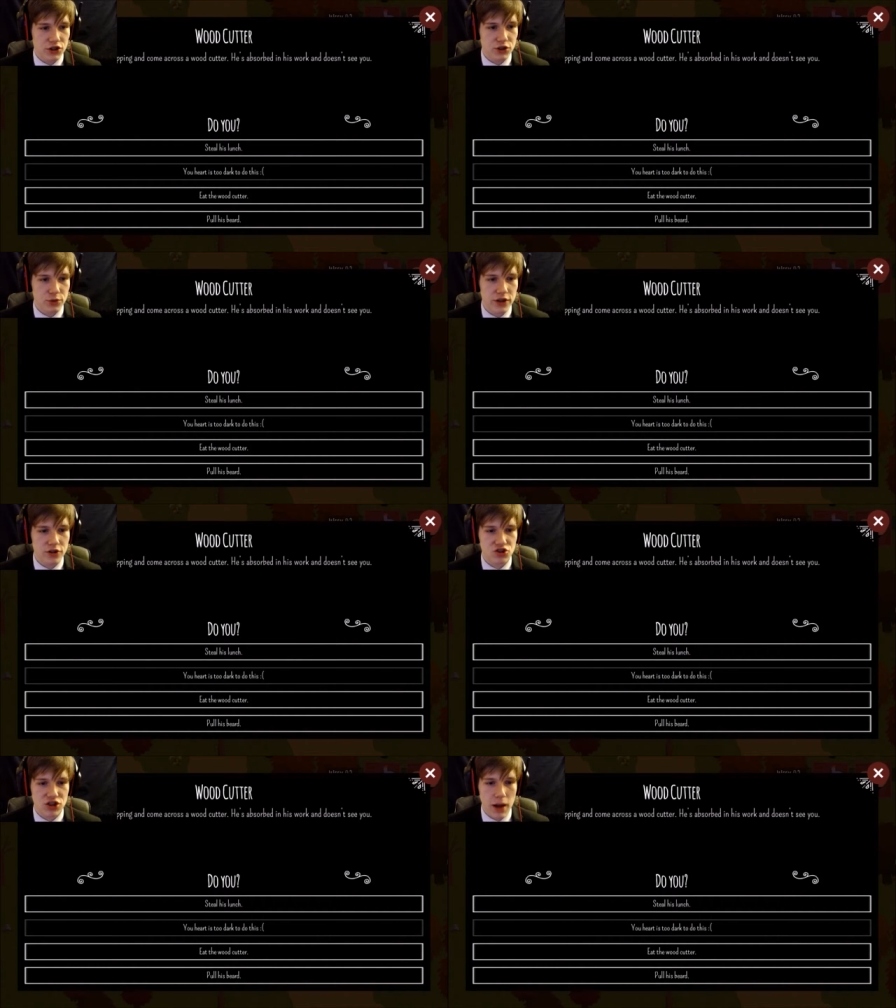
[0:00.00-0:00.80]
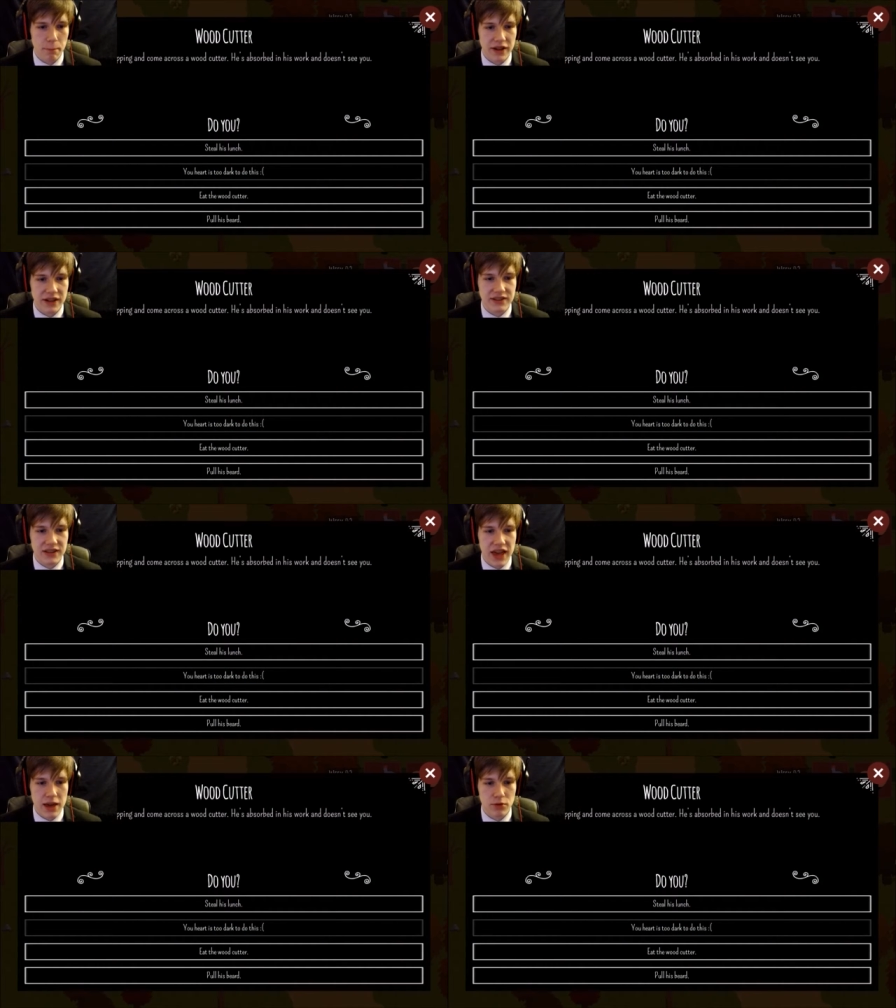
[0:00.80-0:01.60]
You hear chopping
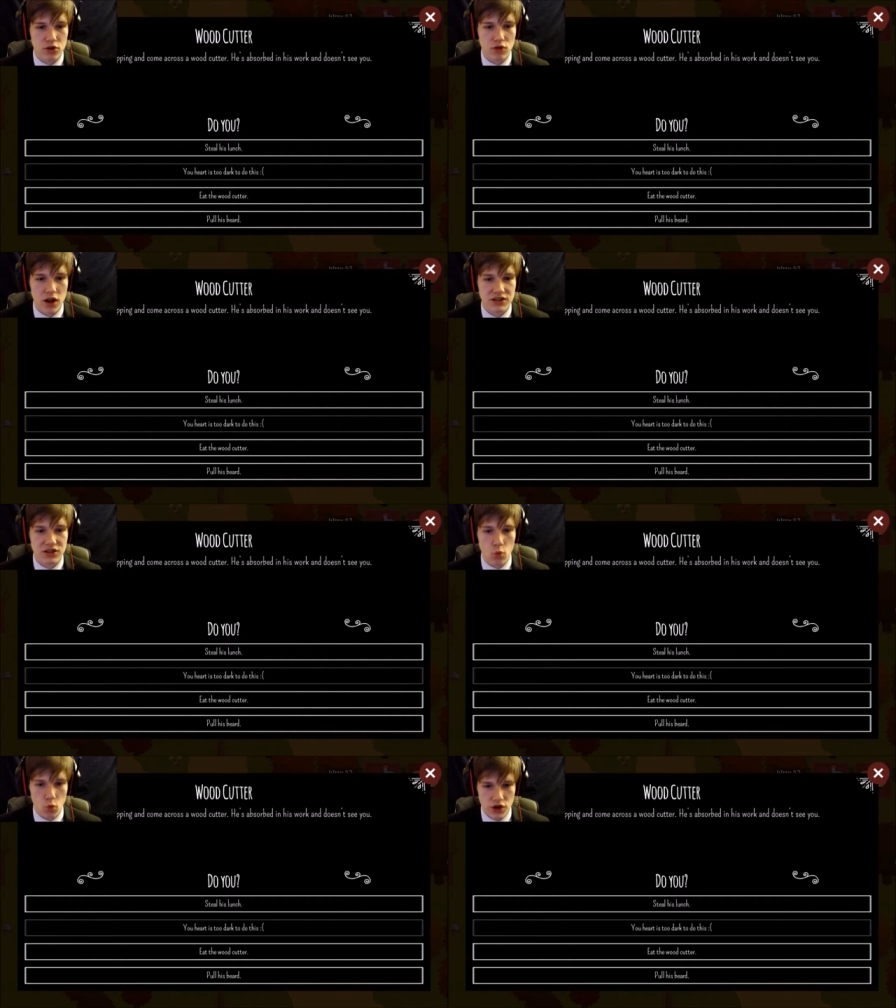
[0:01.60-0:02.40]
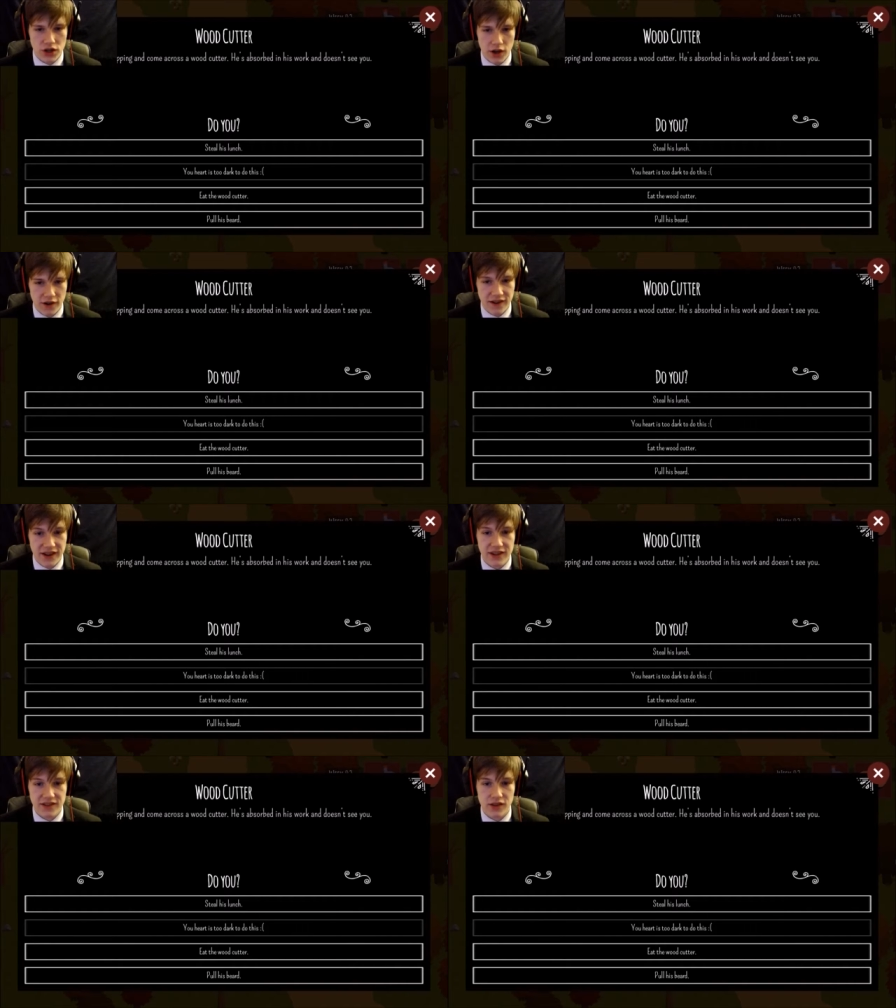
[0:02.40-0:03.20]
and came across the woodcutter.
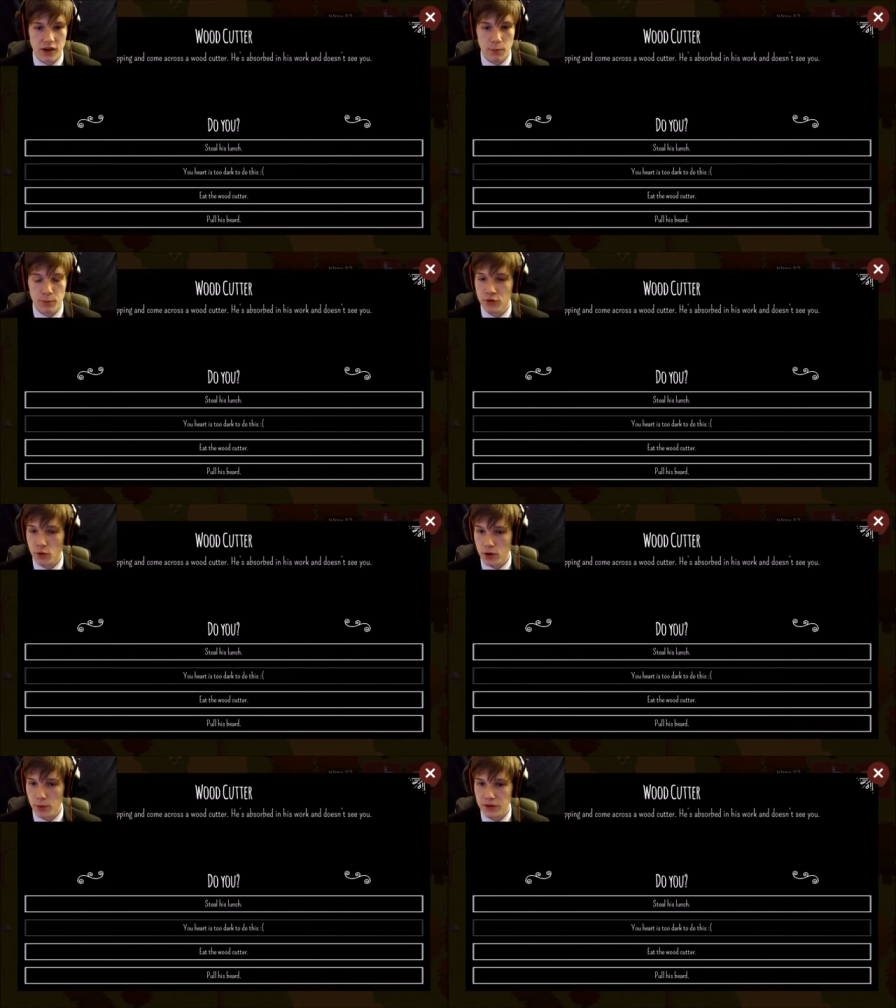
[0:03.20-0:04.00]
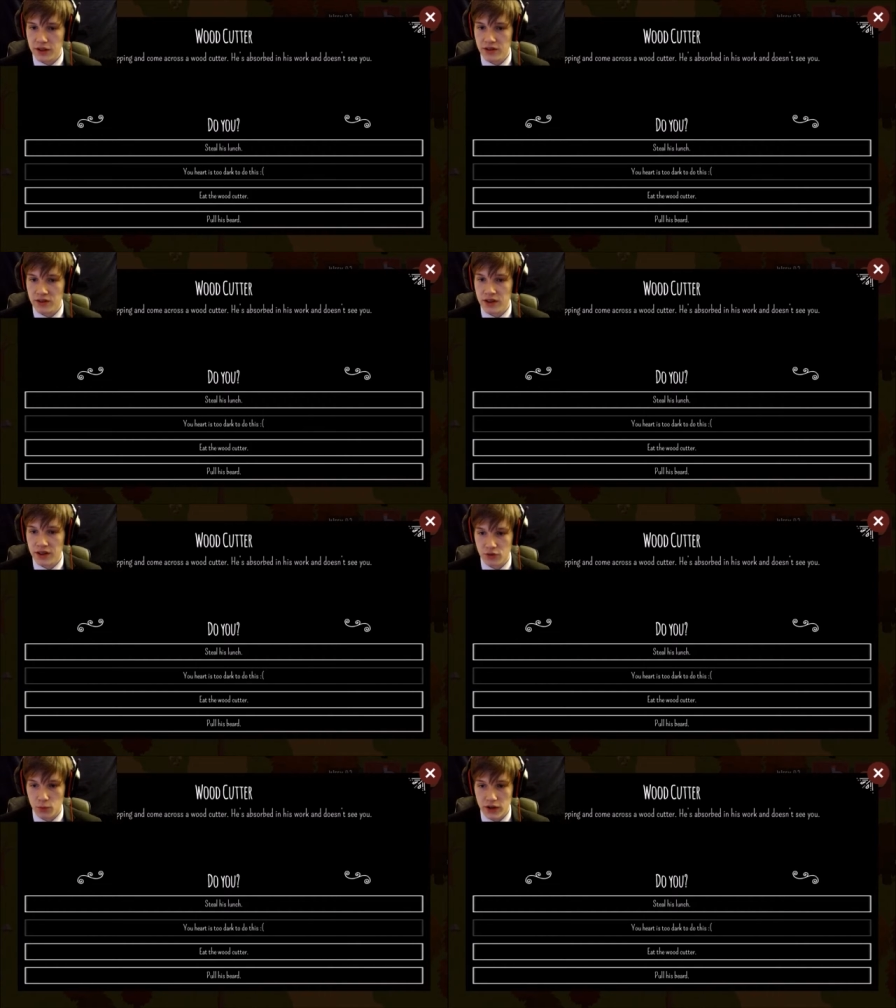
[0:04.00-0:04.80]
He's absorbed in
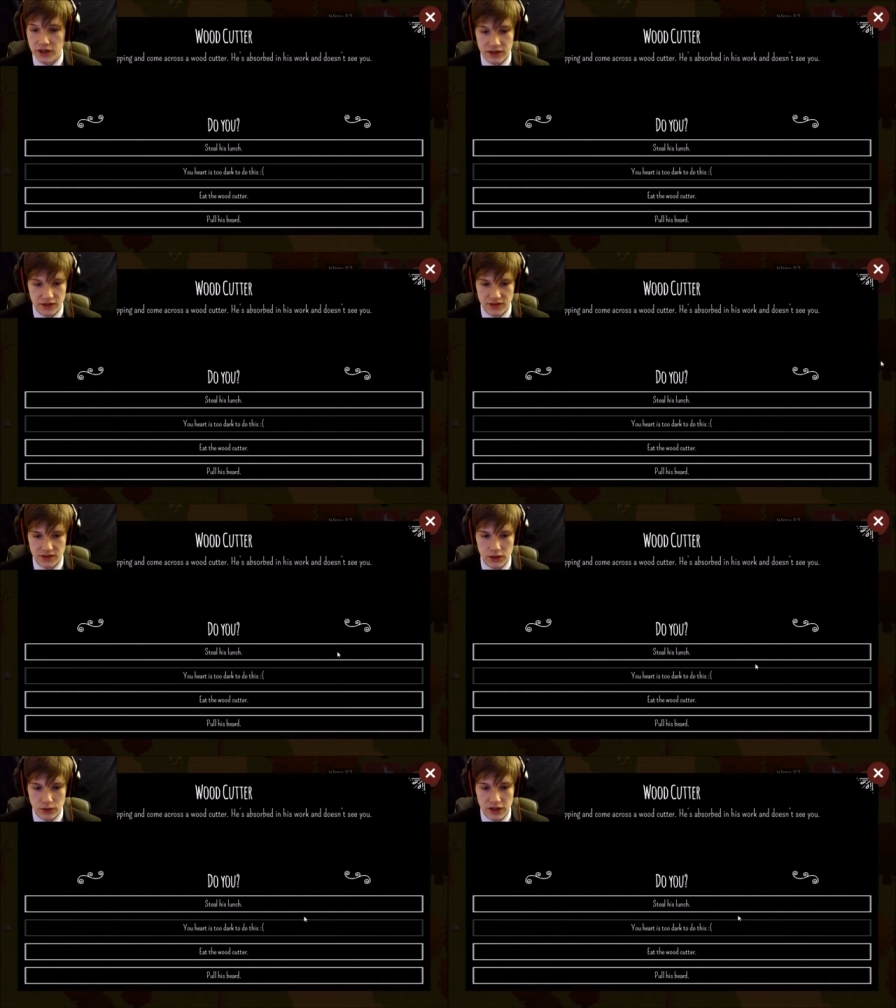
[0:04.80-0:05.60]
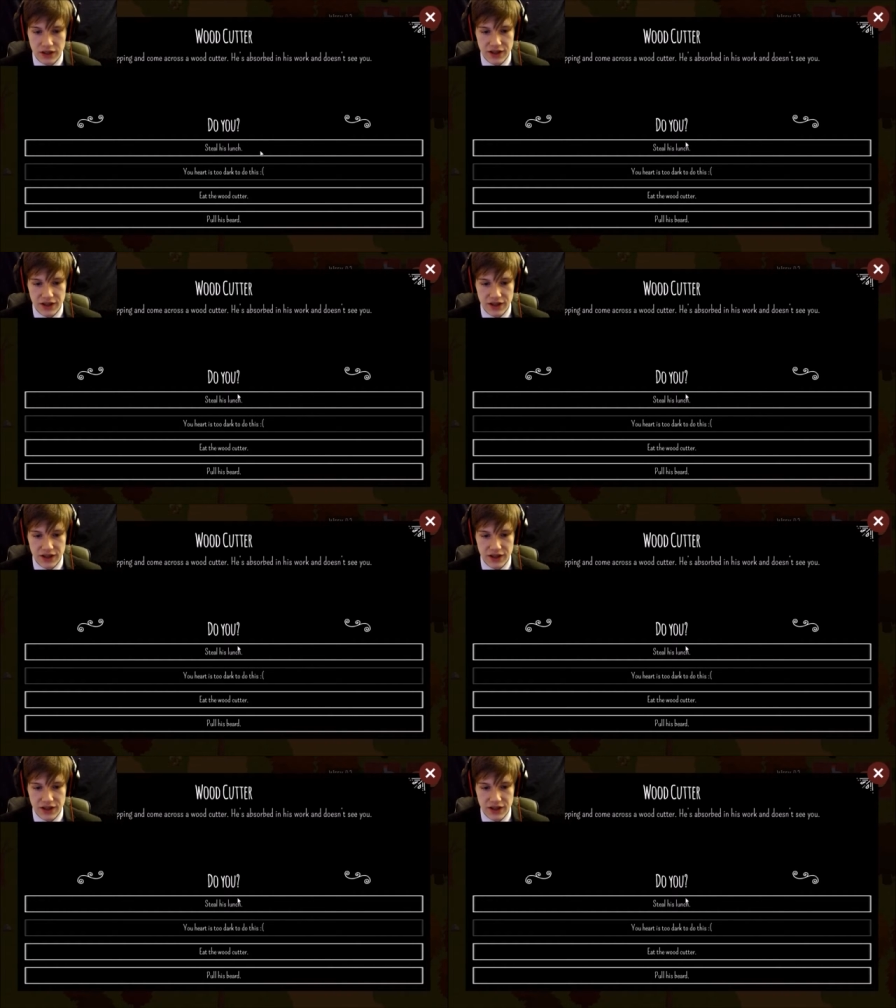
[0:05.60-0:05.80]
his work and doesn't see you.